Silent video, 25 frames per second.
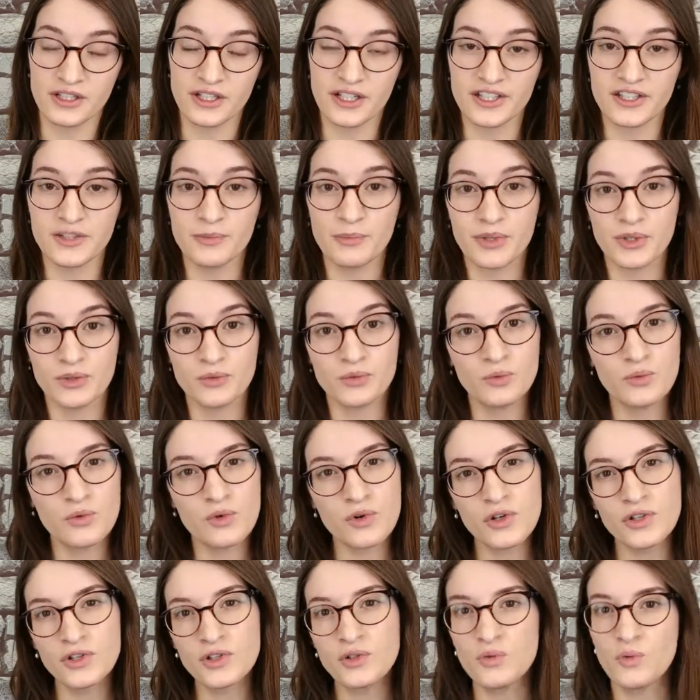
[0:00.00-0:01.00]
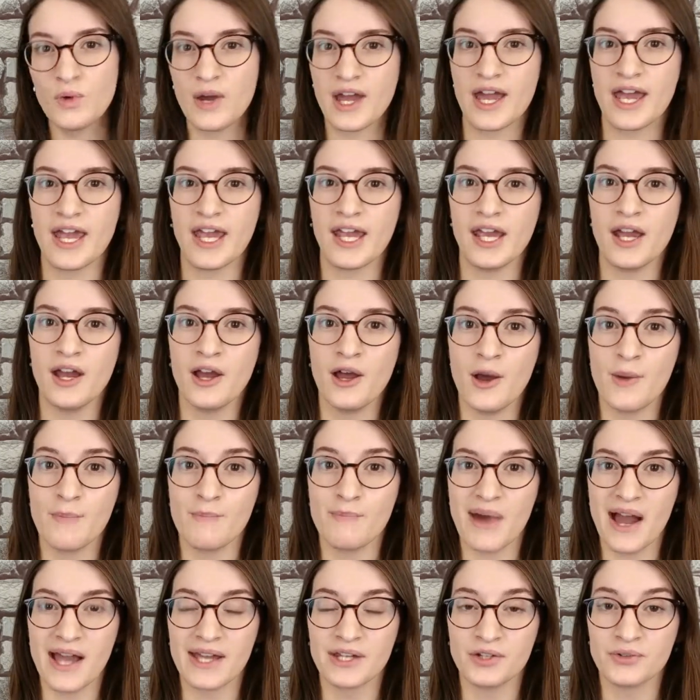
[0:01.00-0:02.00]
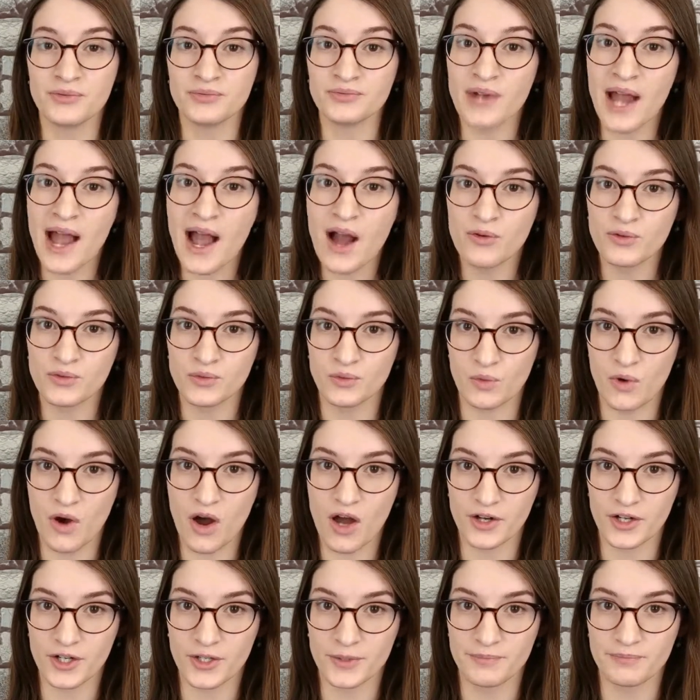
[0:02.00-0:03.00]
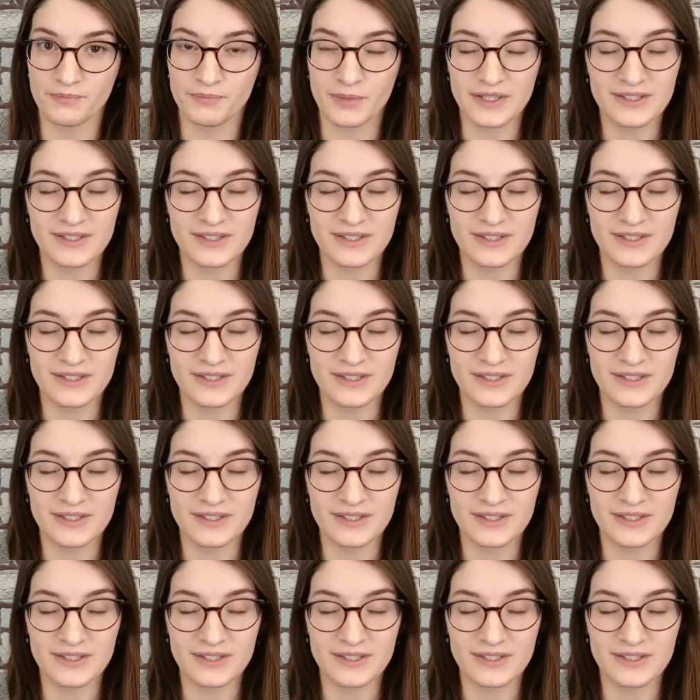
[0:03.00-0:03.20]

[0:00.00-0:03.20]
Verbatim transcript: It's been worn away by groundwater.